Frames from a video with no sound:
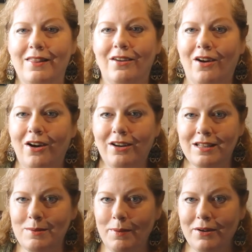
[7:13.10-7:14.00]
There are
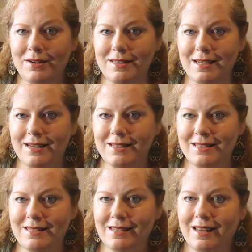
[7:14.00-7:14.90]

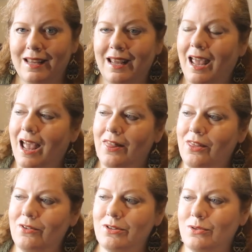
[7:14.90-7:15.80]
conspiracies, and
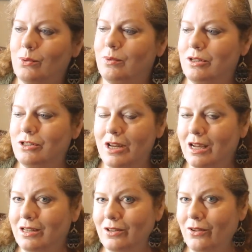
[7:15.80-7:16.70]
those who
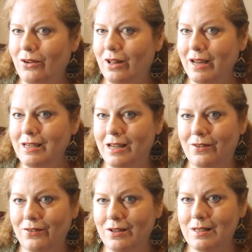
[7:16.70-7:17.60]
reject the whole idea
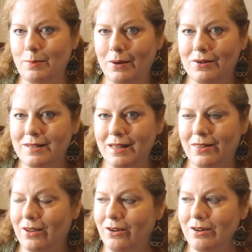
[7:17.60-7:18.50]
of conspiracy
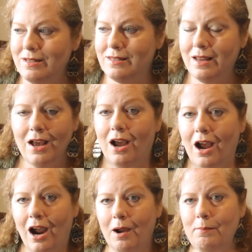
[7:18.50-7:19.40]
theorists
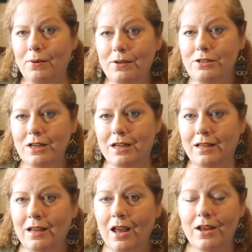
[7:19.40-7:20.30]
are
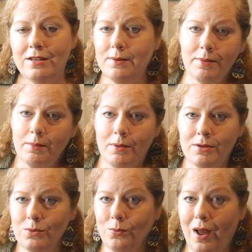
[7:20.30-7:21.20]
pushing some of the
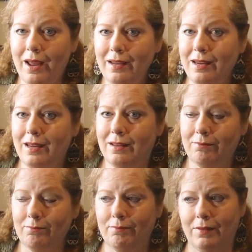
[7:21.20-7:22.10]
most wacky
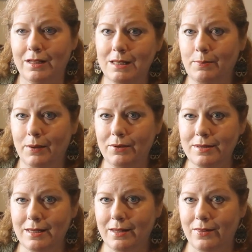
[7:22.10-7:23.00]

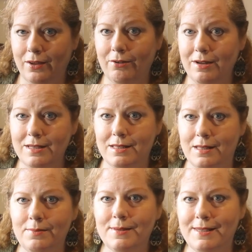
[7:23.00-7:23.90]
conspiracy theories
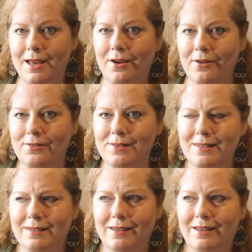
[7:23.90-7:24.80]
themselves.